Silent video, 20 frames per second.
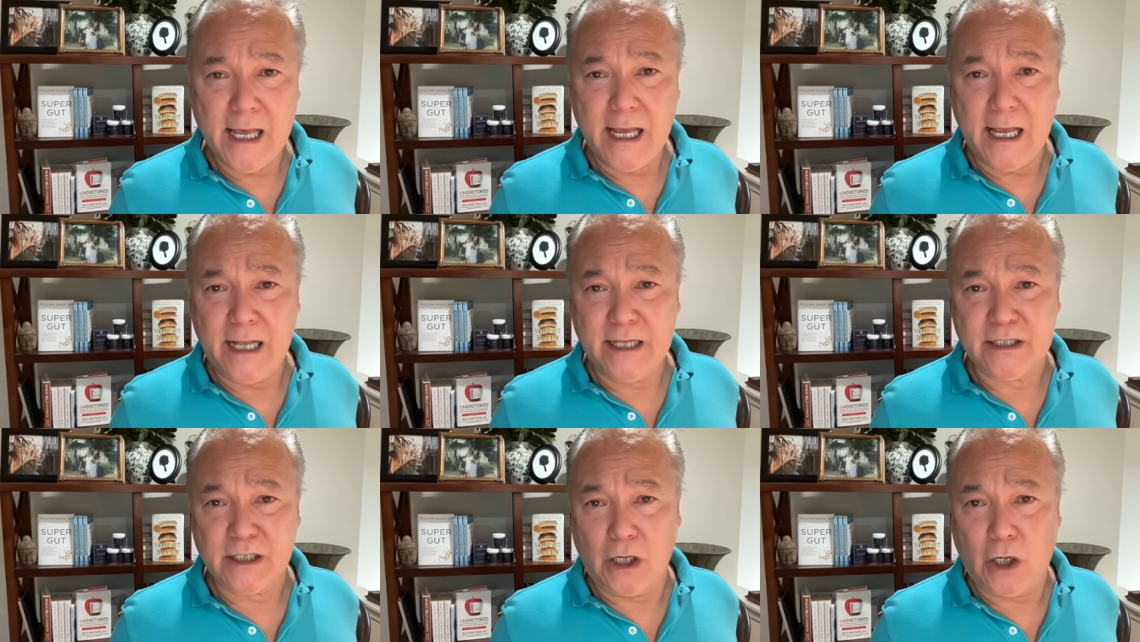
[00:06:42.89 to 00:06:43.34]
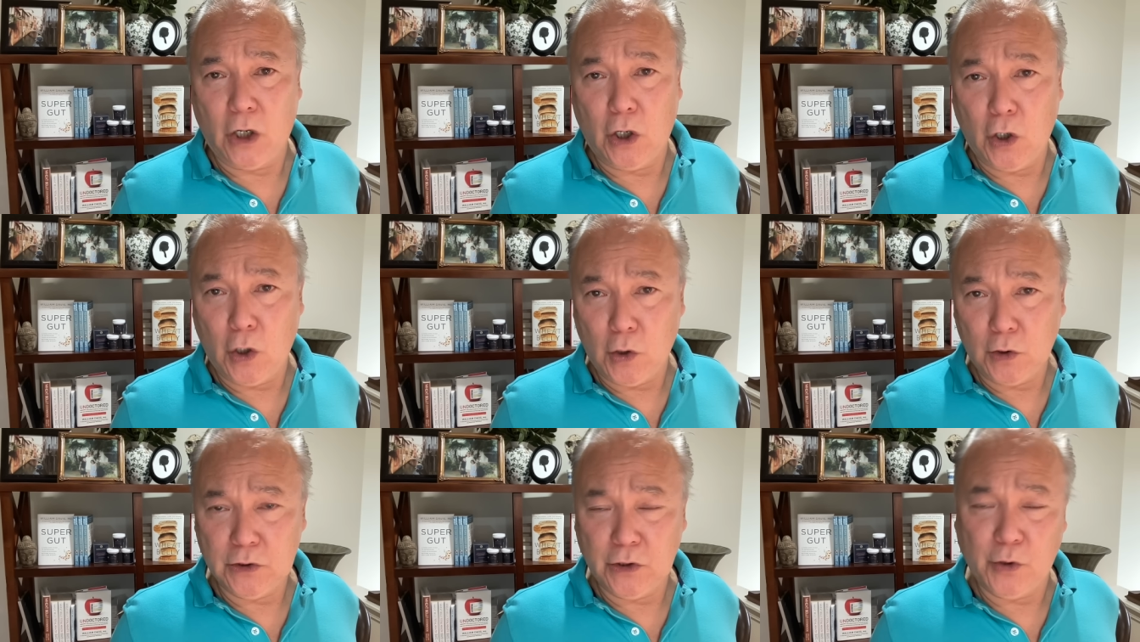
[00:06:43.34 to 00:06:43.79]
It's a
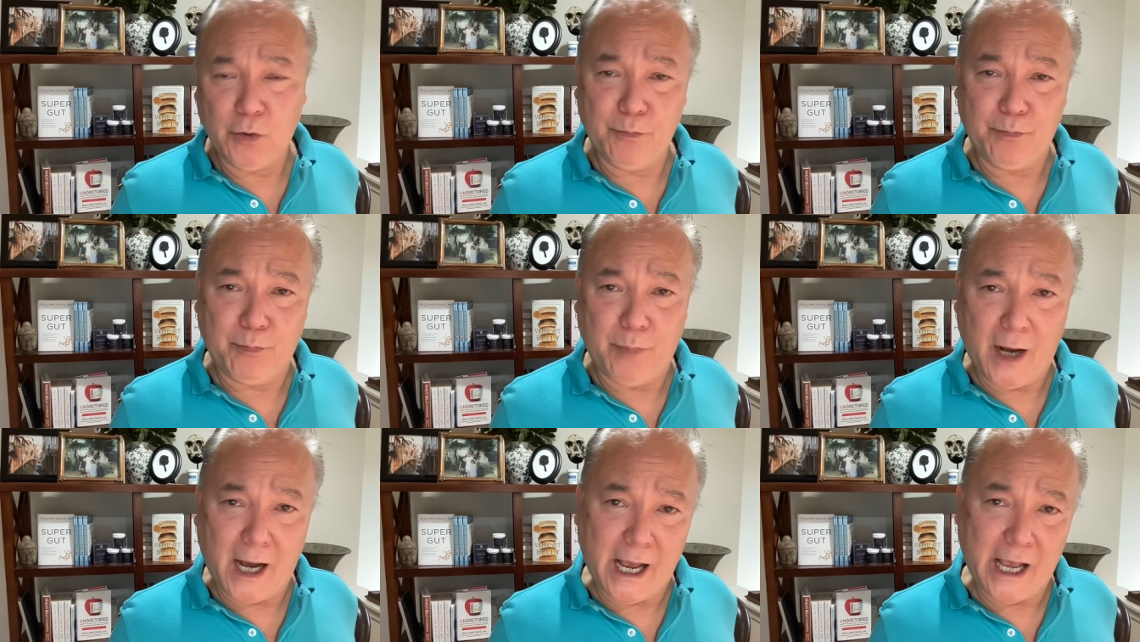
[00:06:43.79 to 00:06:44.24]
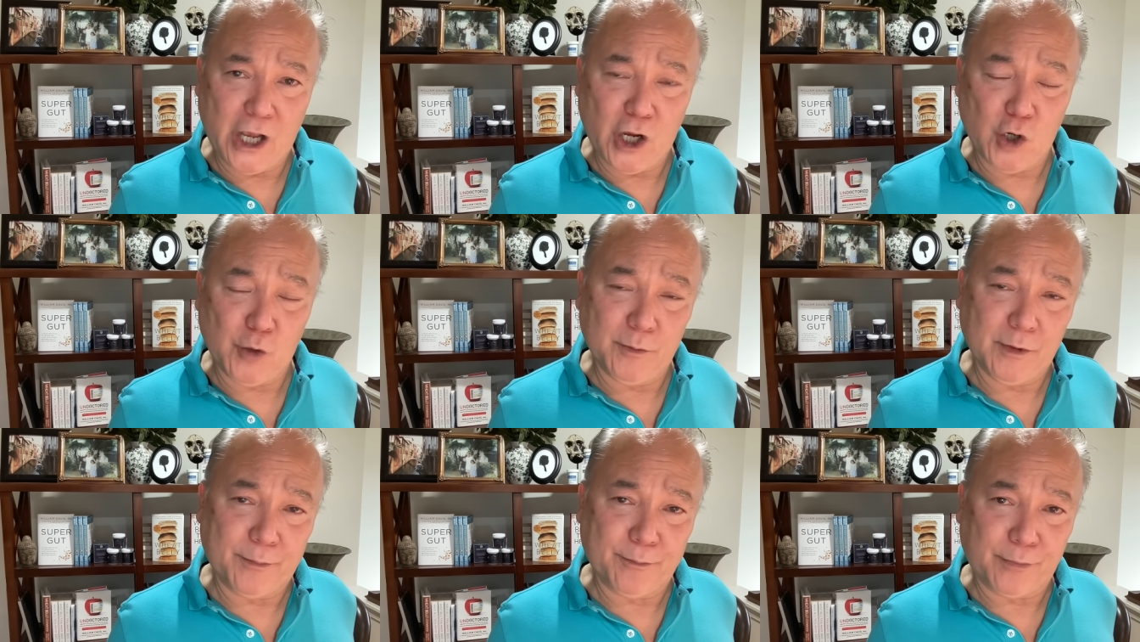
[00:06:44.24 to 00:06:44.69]

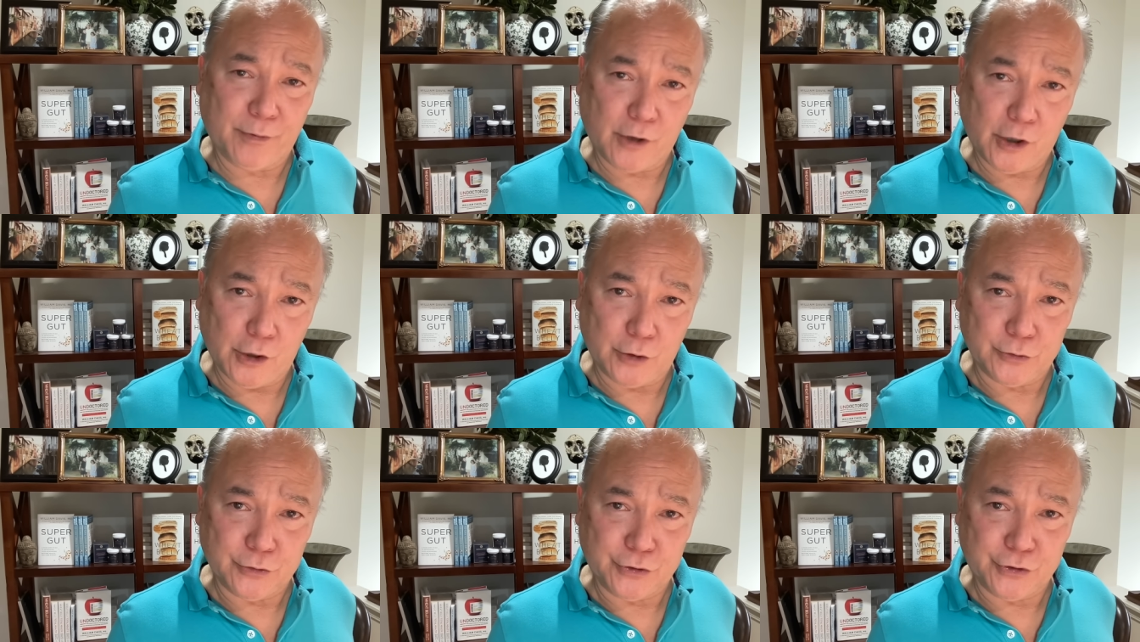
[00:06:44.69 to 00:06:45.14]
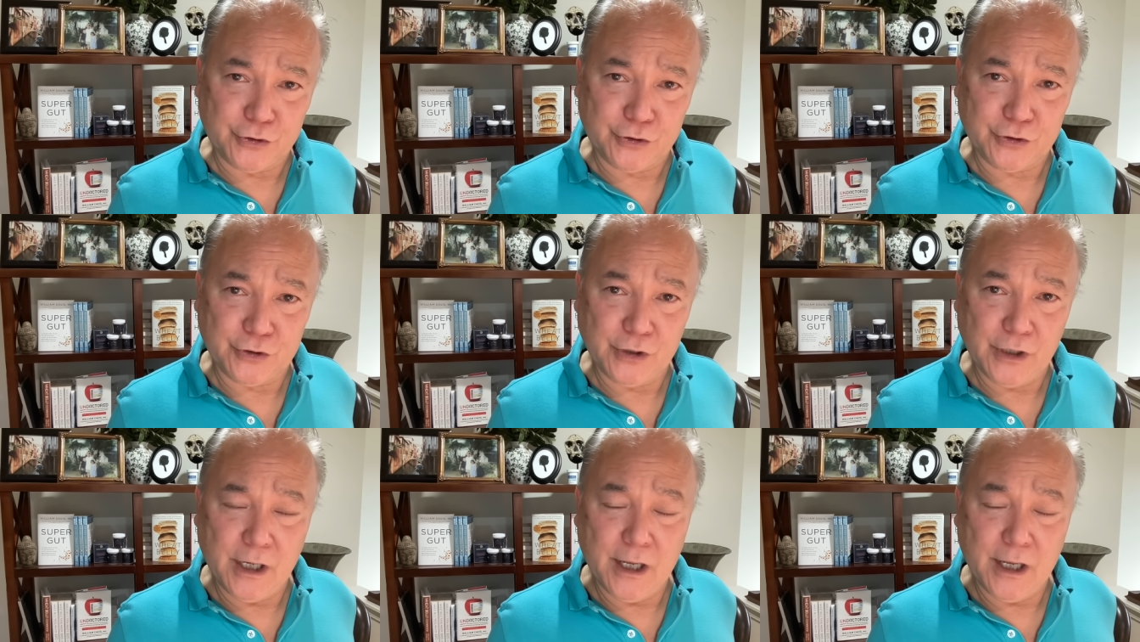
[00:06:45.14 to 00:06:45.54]
holobiome approach